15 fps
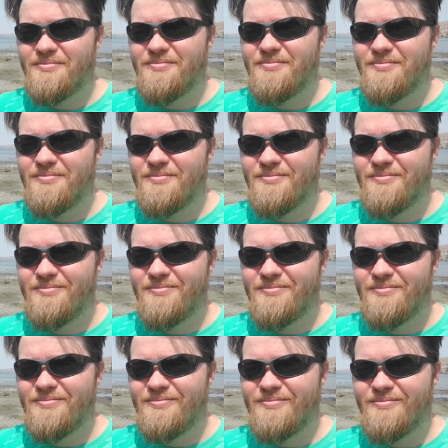
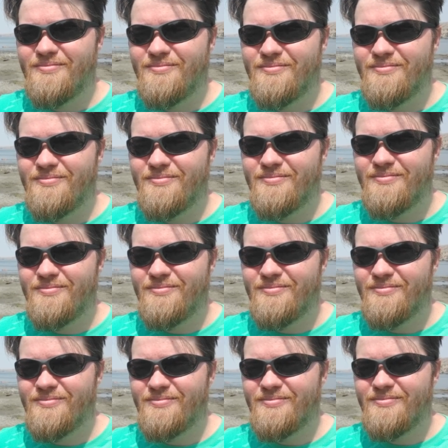
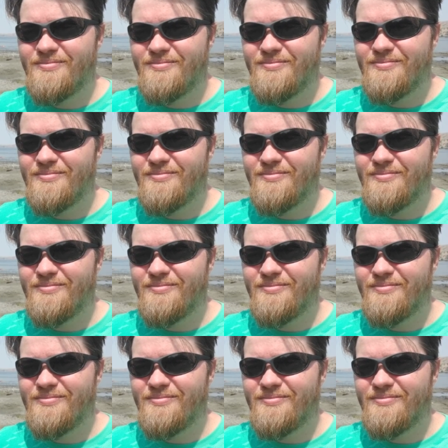(silent)